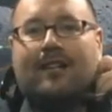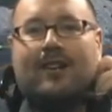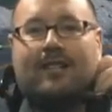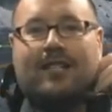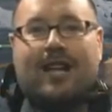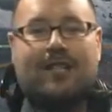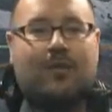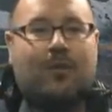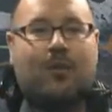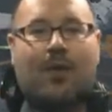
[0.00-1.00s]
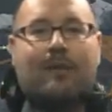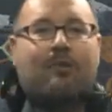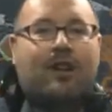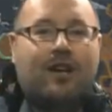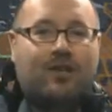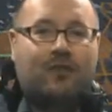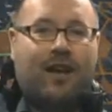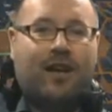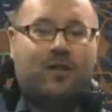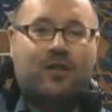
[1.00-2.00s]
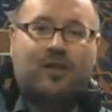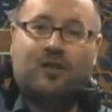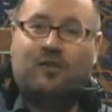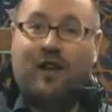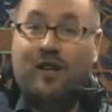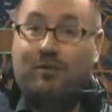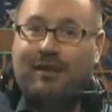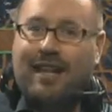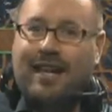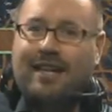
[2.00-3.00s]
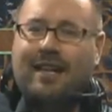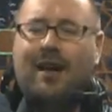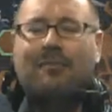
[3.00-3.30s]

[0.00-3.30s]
RTS with great production values that's fun to play,